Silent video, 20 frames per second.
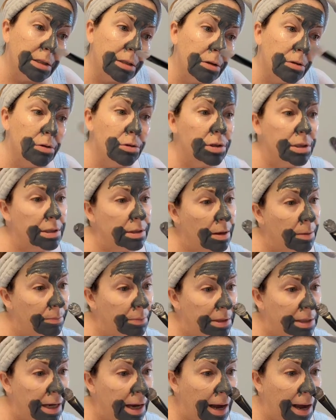So there's
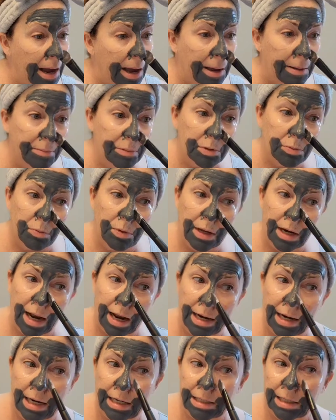some times when I
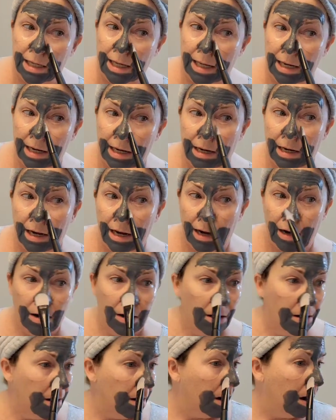need to get in
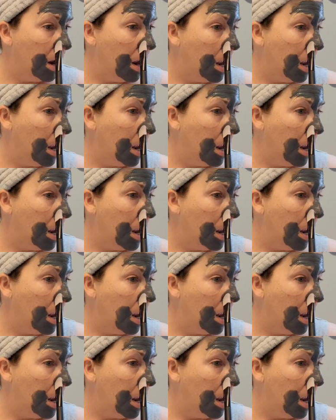here.